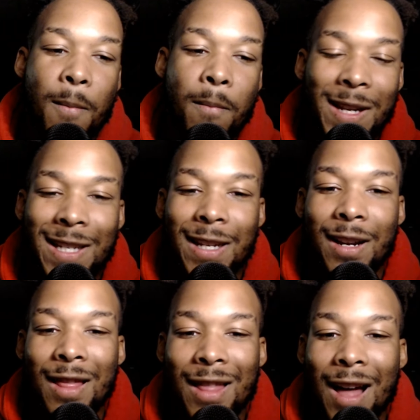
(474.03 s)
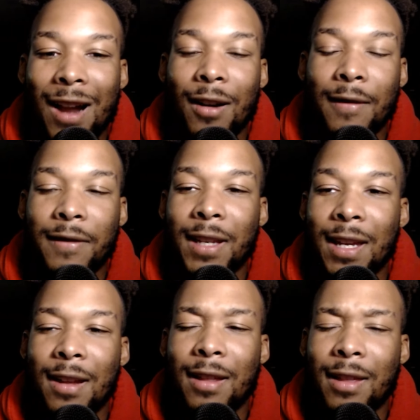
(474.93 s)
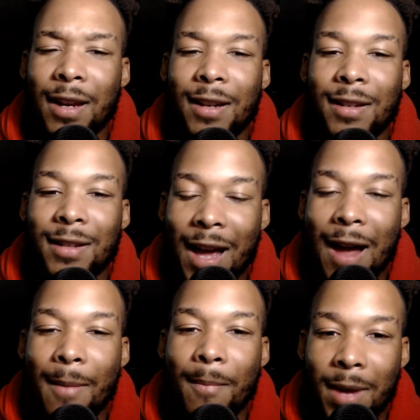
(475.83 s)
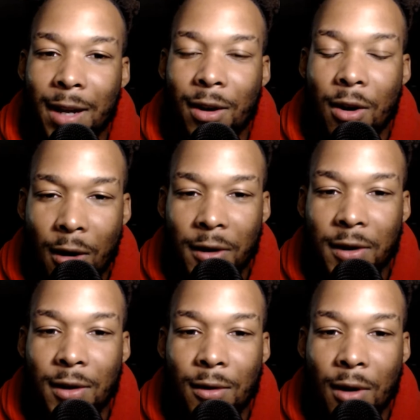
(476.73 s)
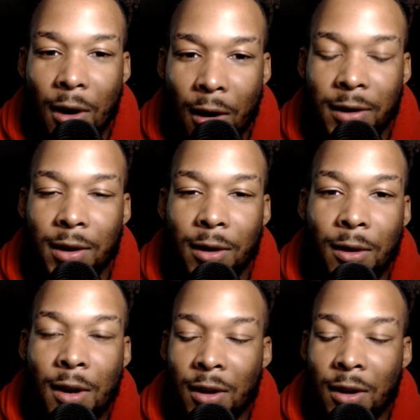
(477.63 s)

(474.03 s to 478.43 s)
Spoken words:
missing a lot of key things that make Arsenal Arsenal.